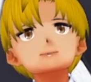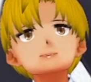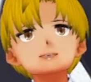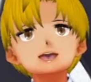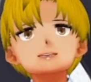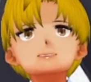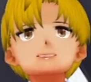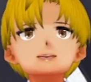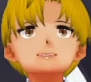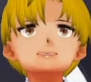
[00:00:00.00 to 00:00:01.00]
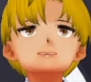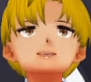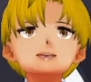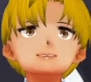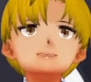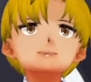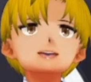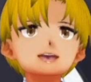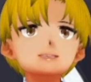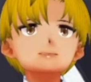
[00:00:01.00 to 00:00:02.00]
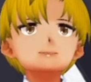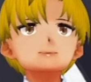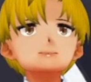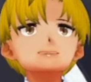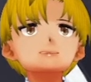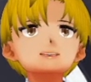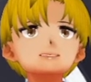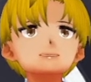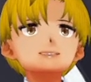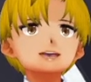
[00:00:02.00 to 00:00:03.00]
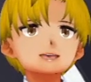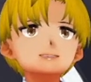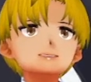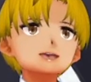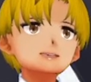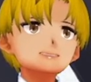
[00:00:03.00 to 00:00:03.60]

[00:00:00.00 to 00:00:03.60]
Understanding, Monica smiles. She places a hand on Natsuki's